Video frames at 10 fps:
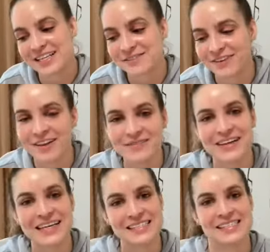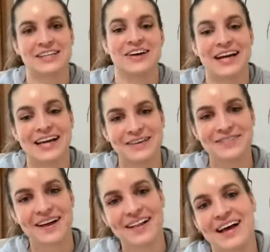Yes. Follow my Instagram.
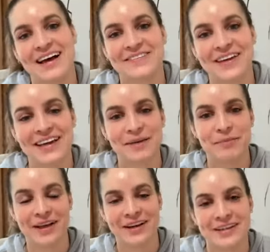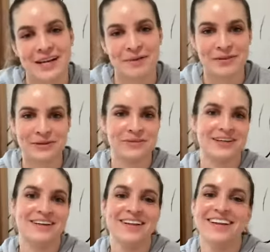Yes. I'll have a bladder cupping
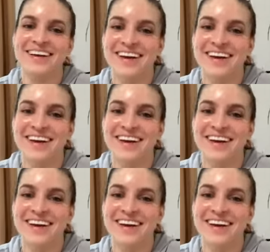reel.